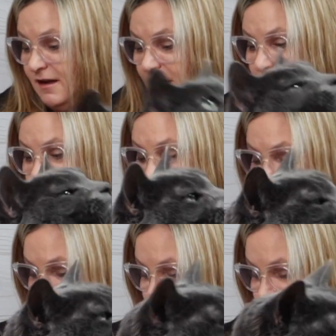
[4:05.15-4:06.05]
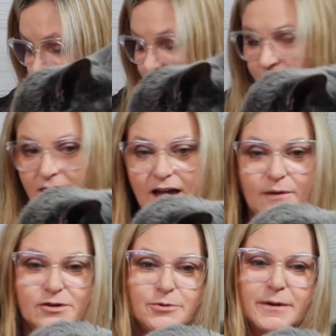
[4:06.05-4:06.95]
Um,
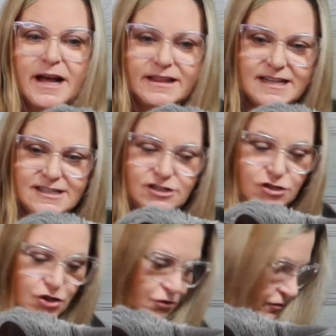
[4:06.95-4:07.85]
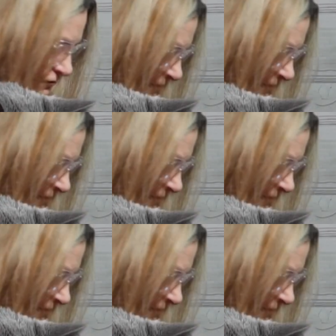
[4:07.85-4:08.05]
wish we would have got these in June.